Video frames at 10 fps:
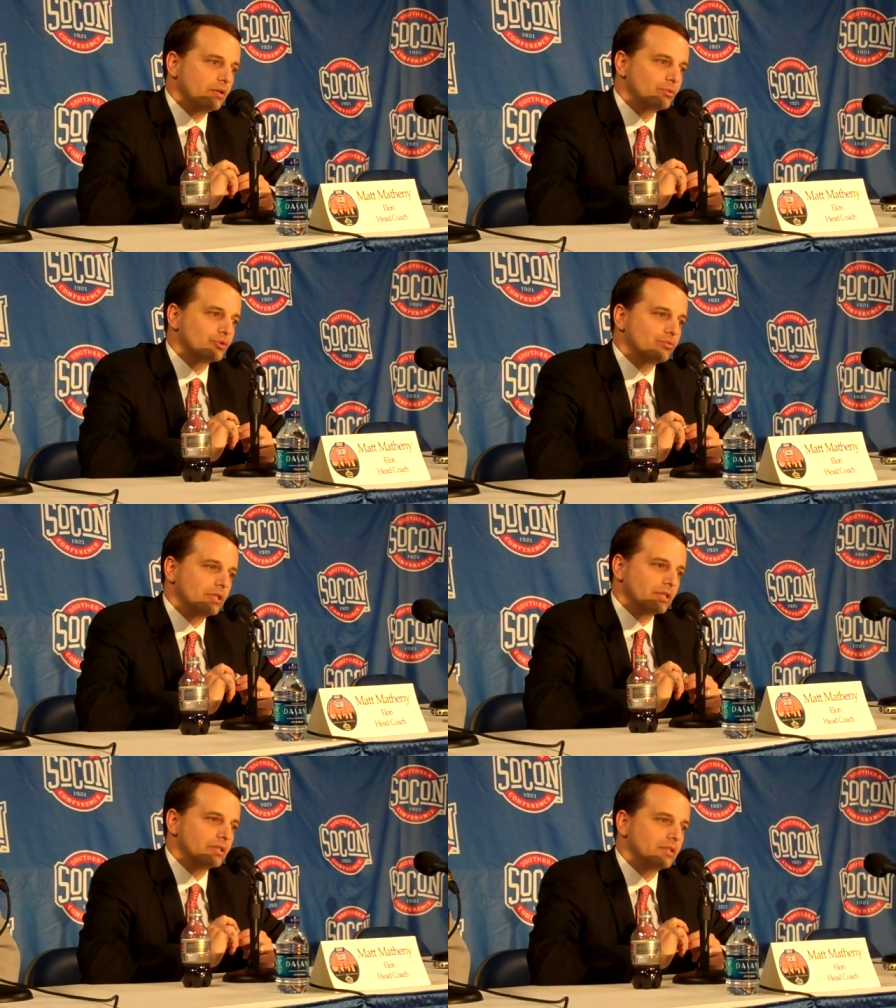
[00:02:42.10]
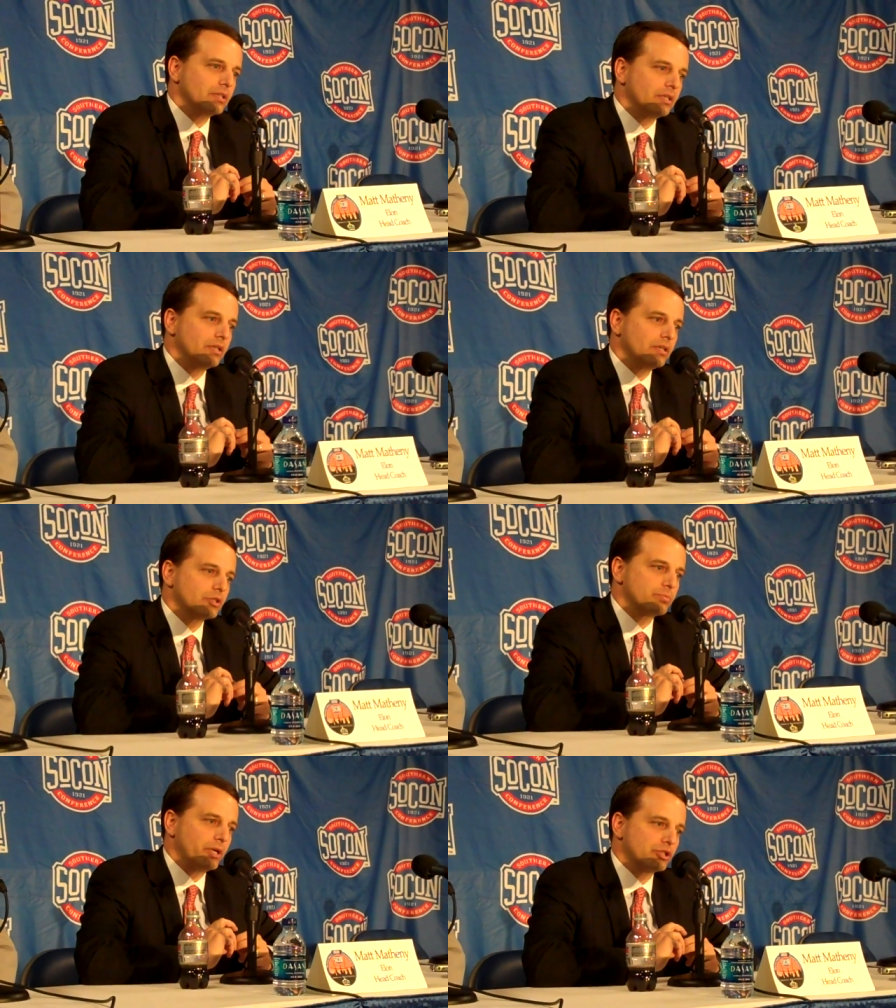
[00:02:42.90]
it was really a
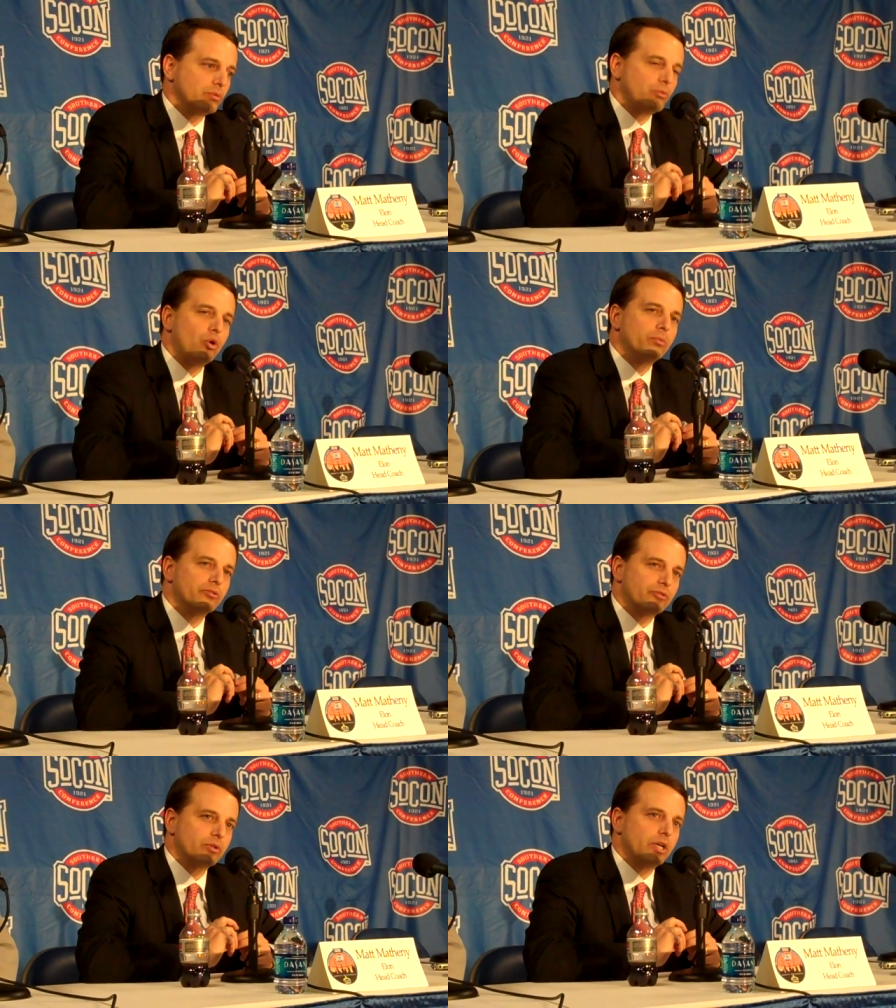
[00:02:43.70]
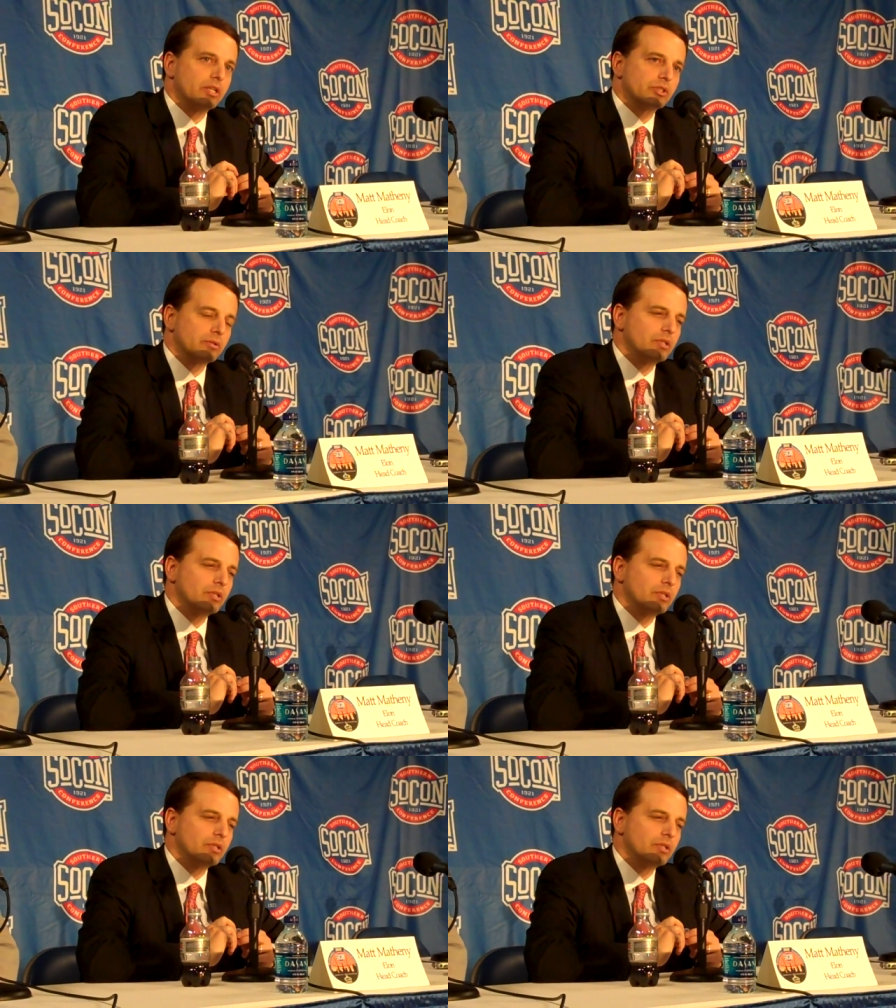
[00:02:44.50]
special moment for us.